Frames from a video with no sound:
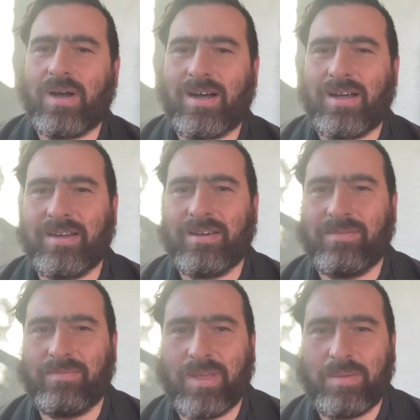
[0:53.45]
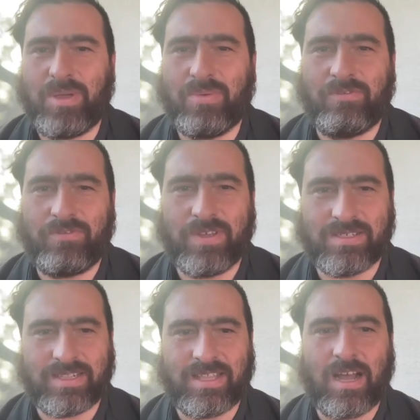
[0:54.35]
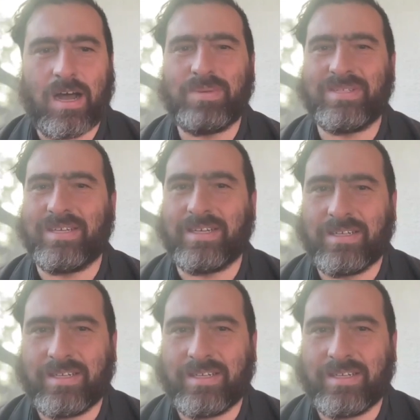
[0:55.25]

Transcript: on maybe what feels like the opposite,